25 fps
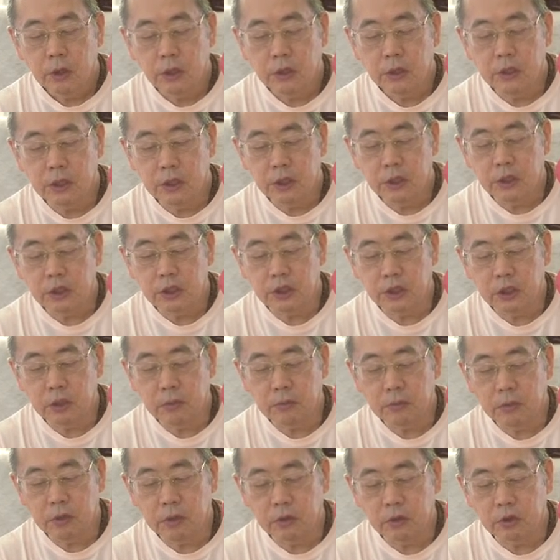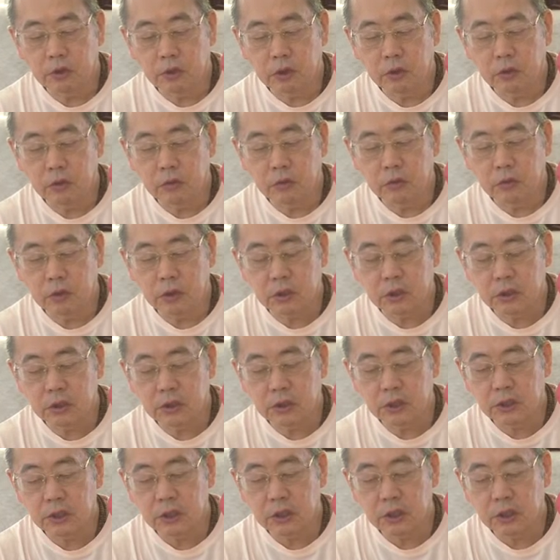Tesham Asal
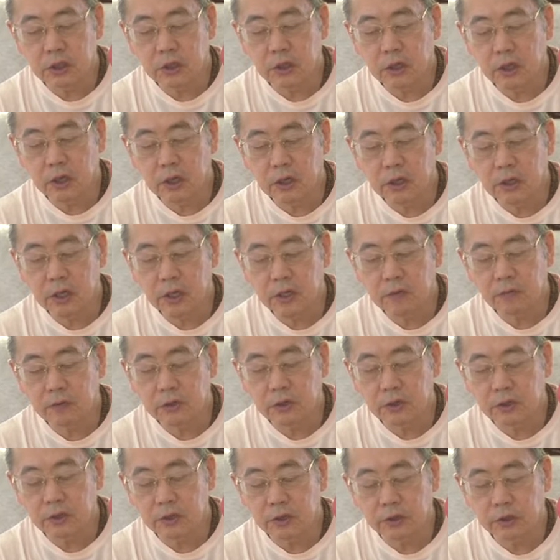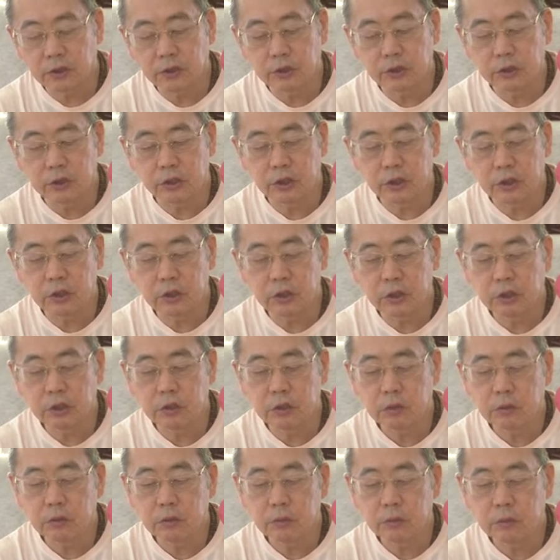Kleshala Eva
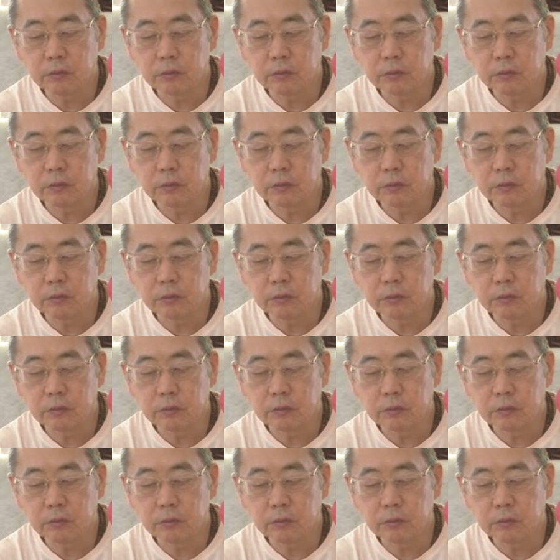Sisyate